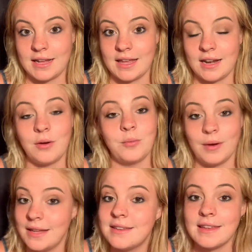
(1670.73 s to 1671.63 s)
I cannot
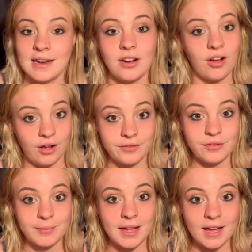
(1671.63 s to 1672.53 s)
wait to get it off
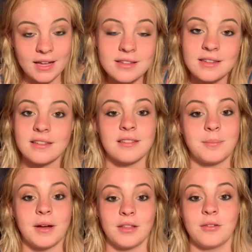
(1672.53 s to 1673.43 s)
of my eyes because it's
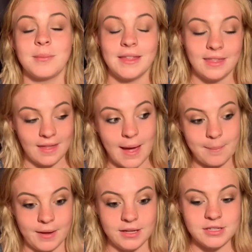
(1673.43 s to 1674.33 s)
bothering me that
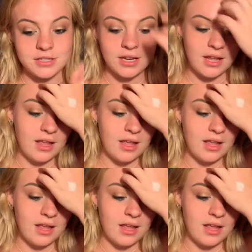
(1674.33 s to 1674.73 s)
much.